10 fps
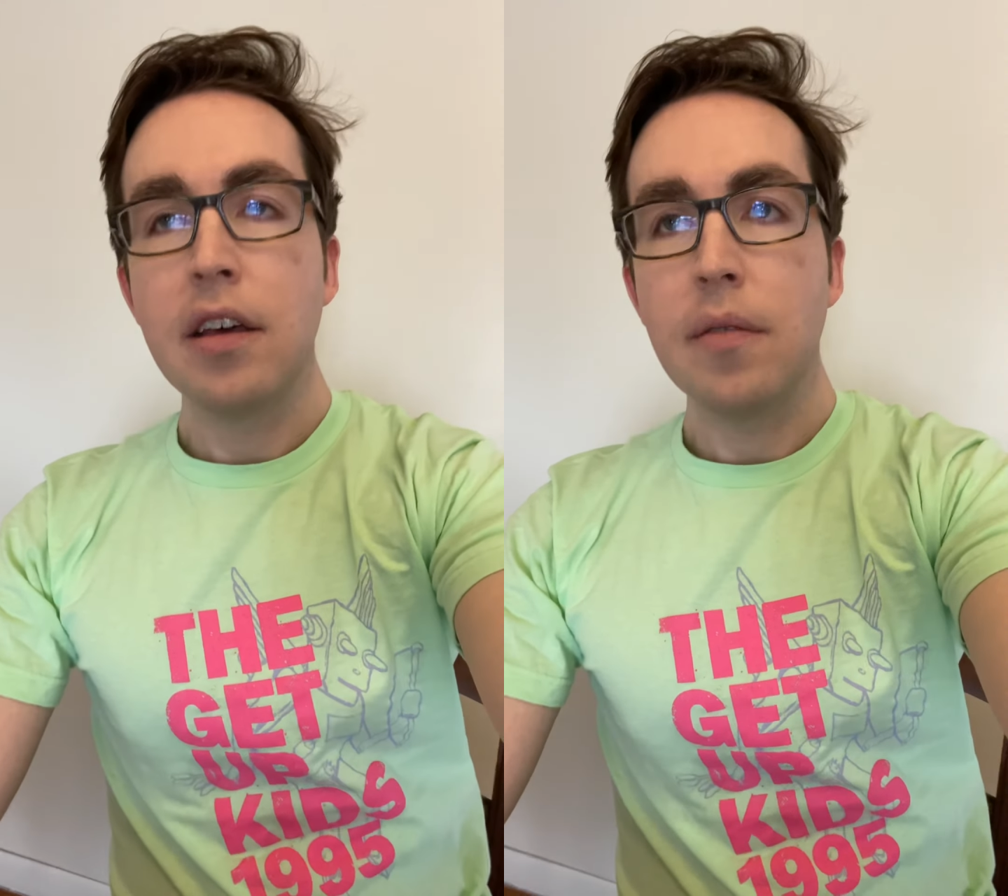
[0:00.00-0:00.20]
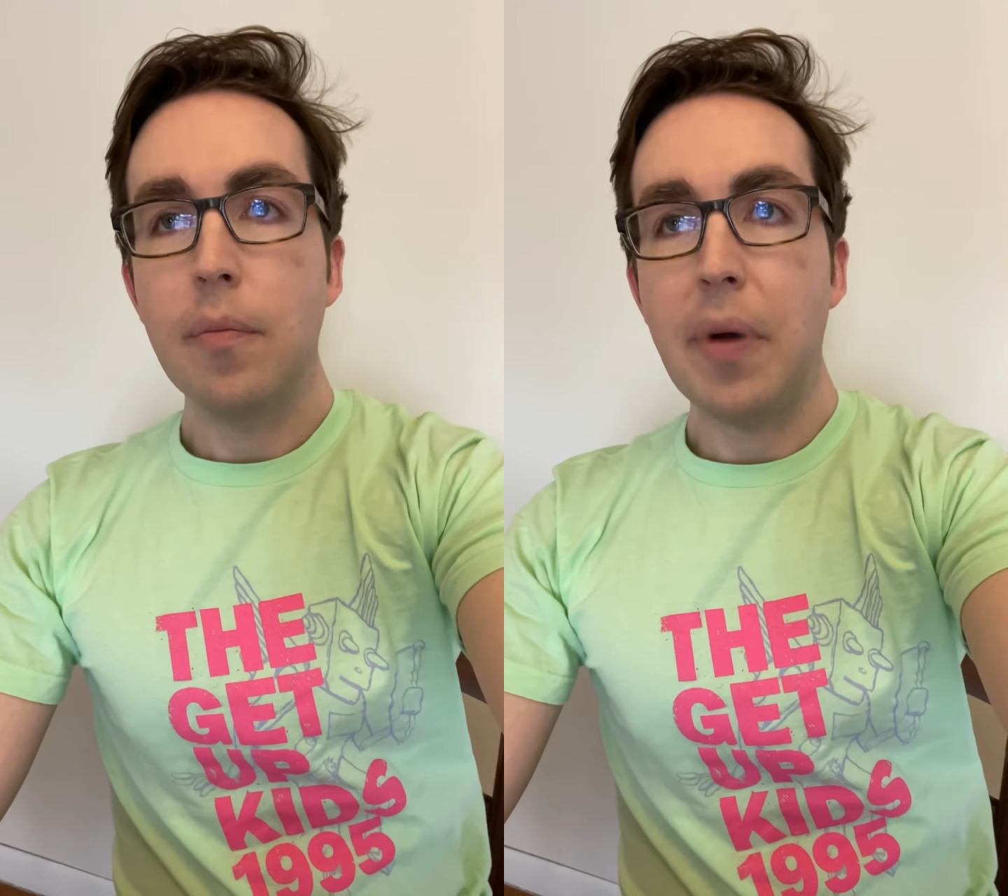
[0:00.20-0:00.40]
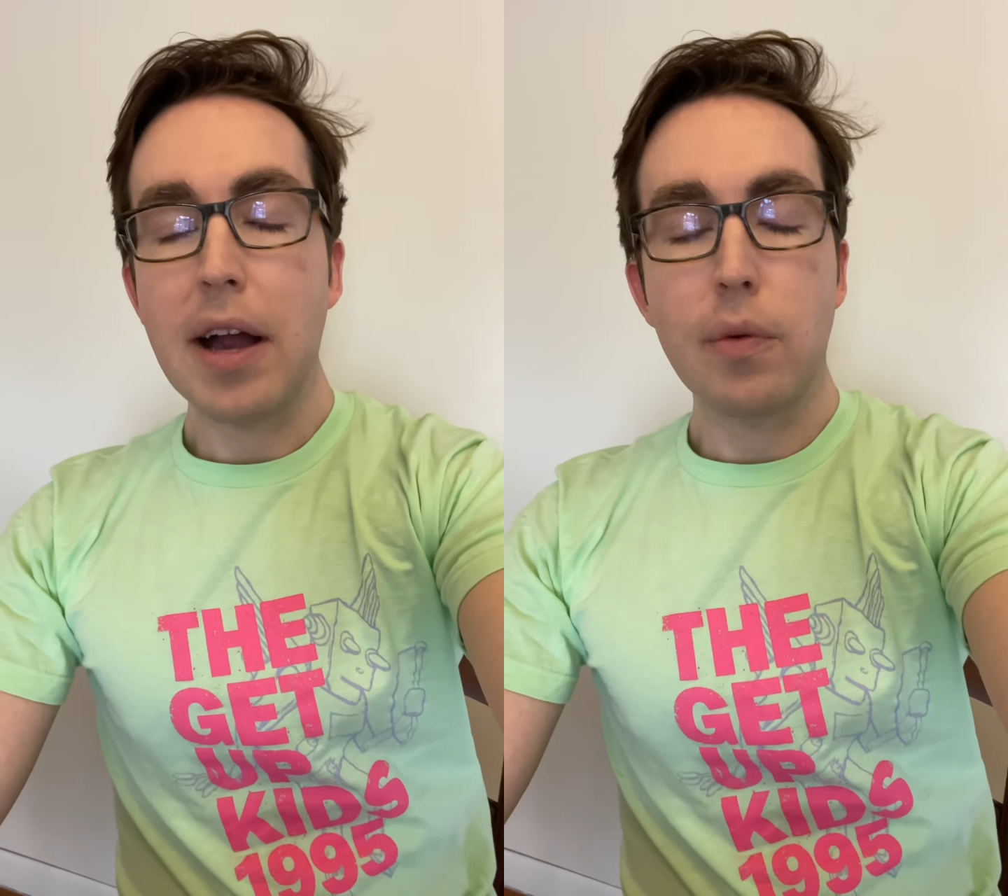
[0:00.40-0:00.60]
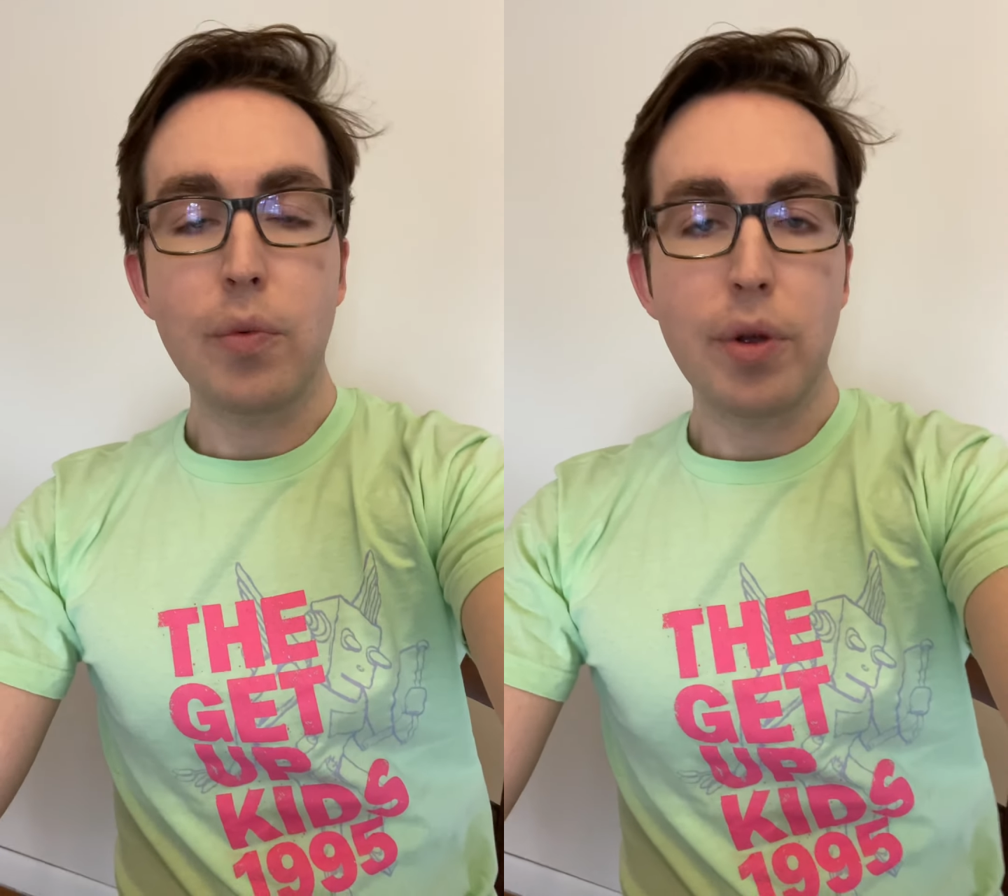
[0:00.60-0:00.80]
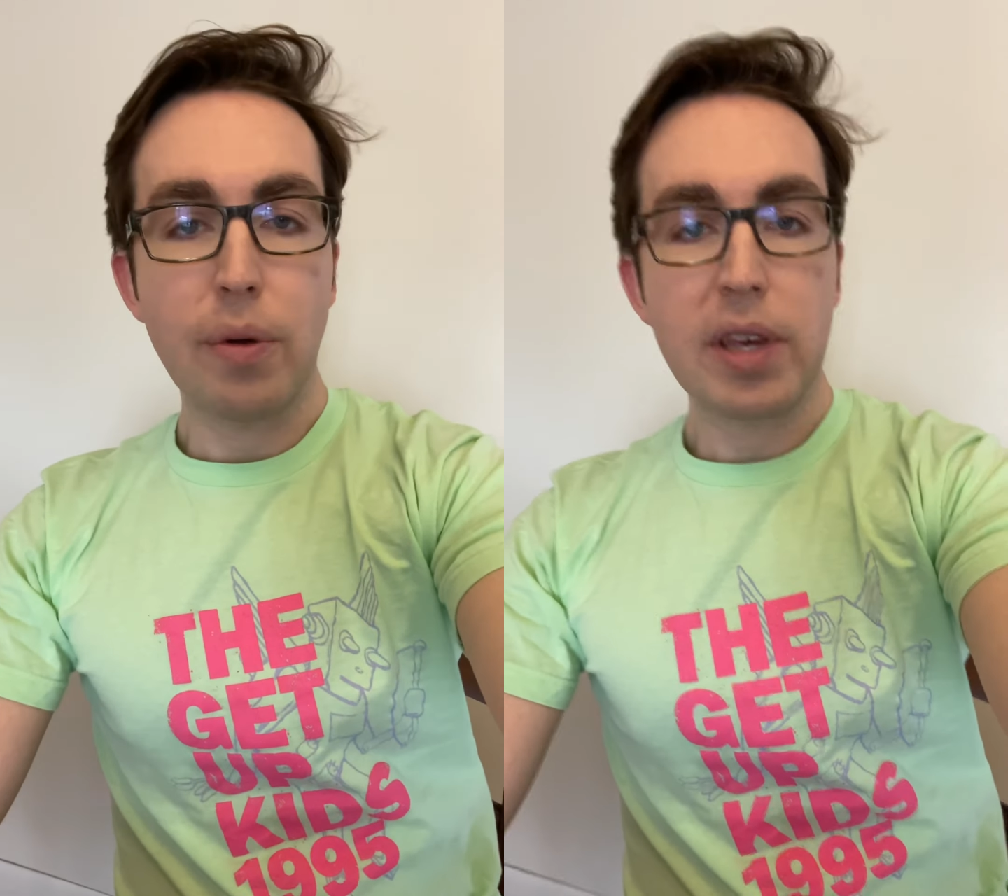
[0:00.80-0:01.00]
back when
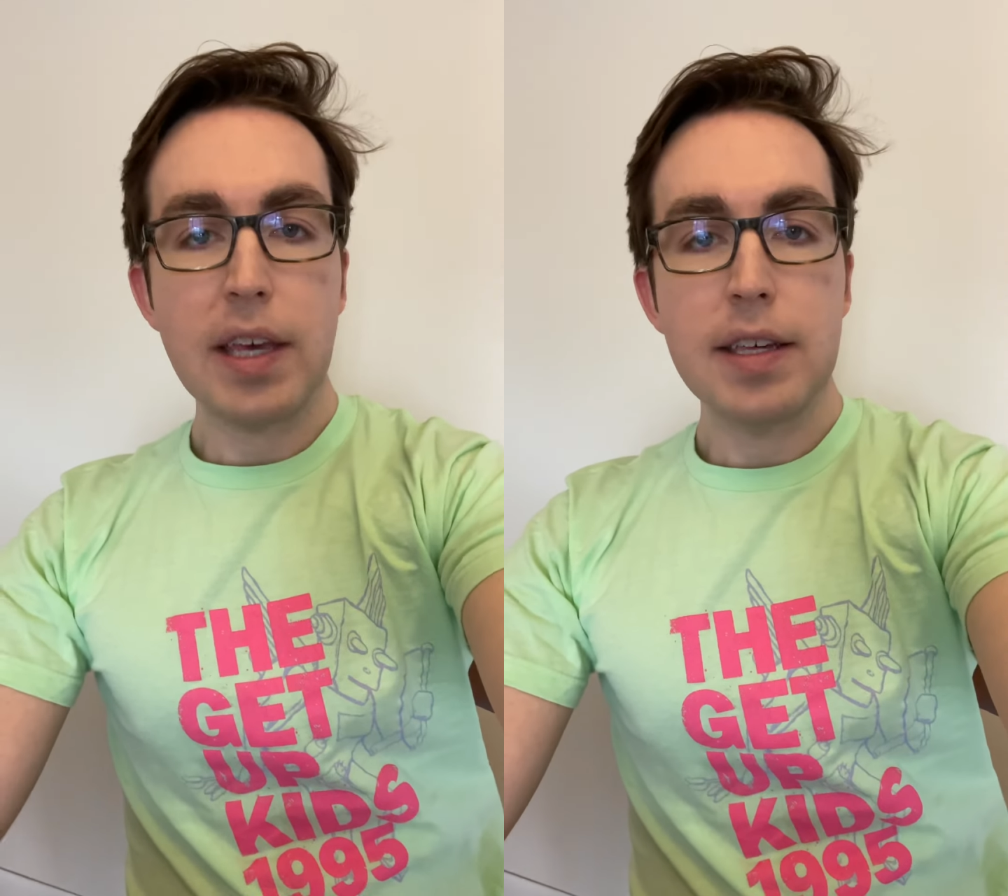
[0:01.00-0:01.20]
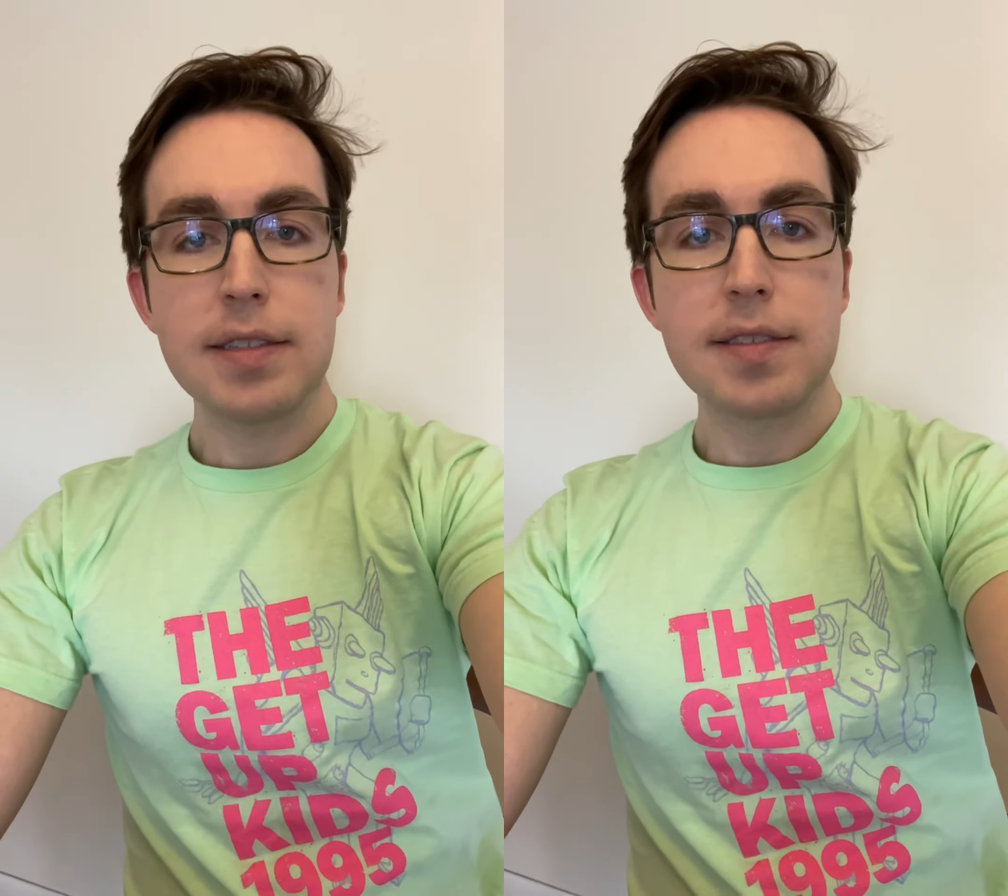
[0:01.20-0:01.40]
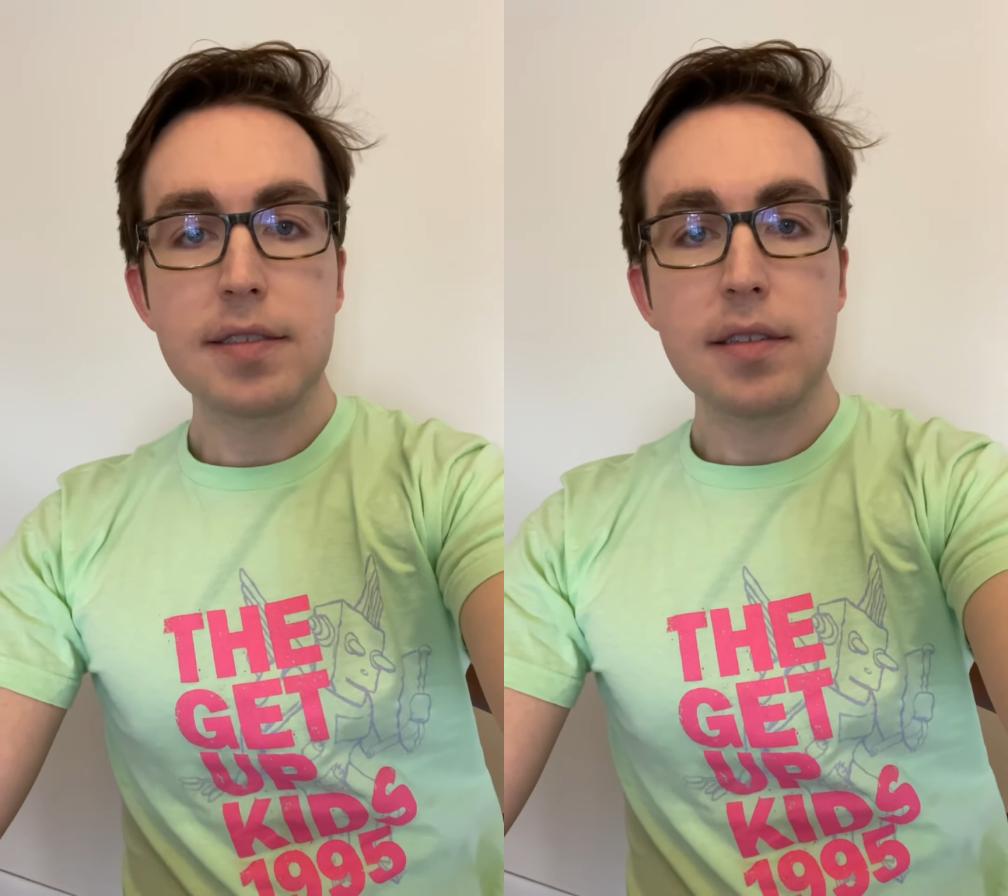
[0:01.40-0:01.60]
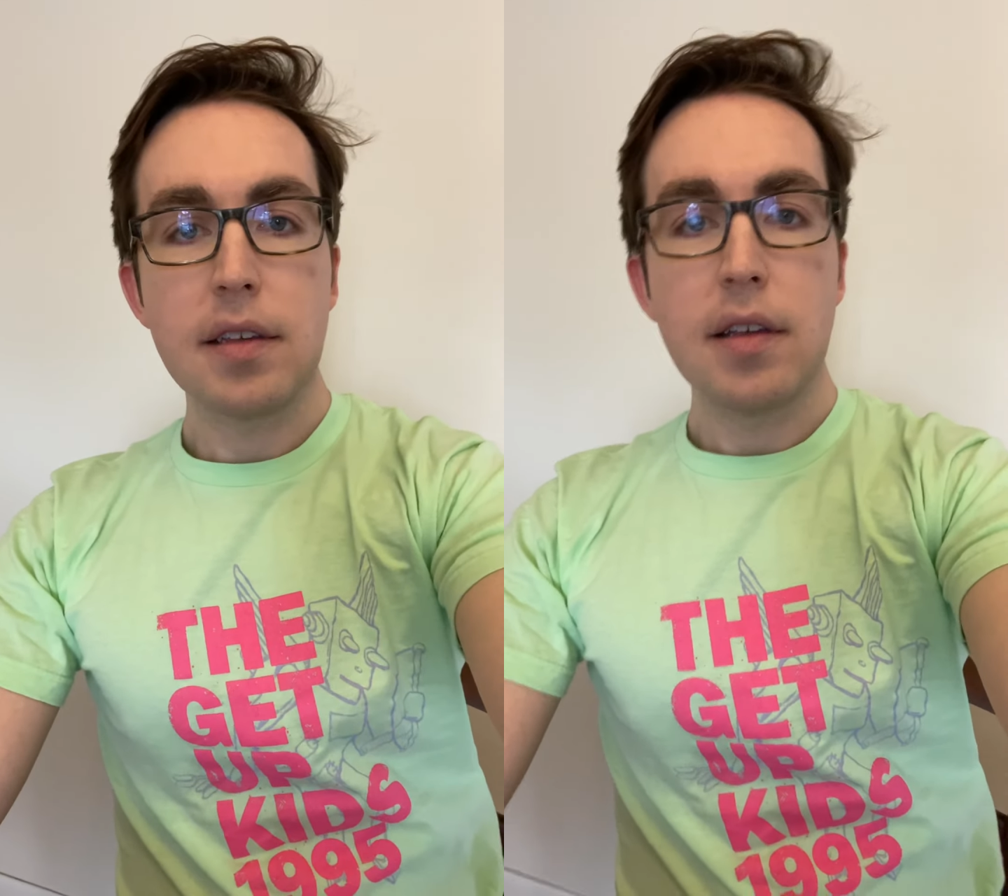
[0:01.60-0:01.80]
we were kids.